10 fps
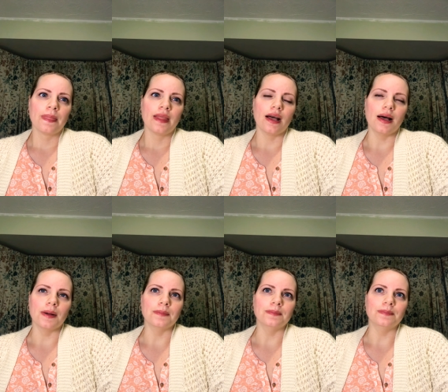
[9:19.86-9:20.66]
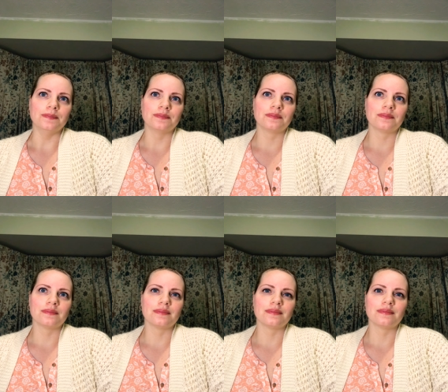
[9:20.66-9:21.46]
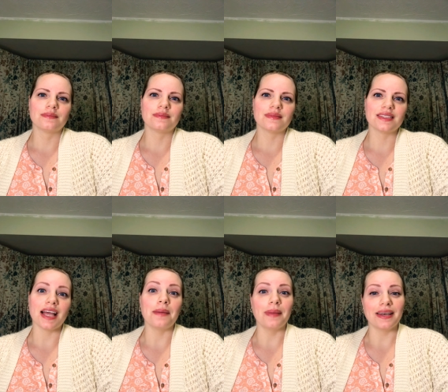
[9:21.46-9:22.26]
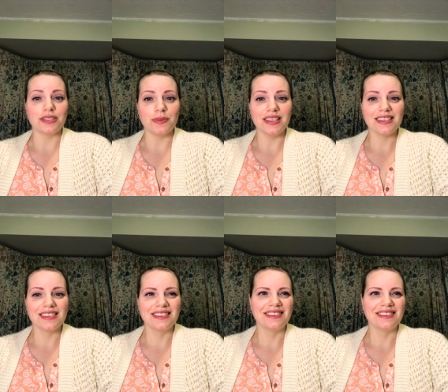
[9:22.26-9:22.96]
Time management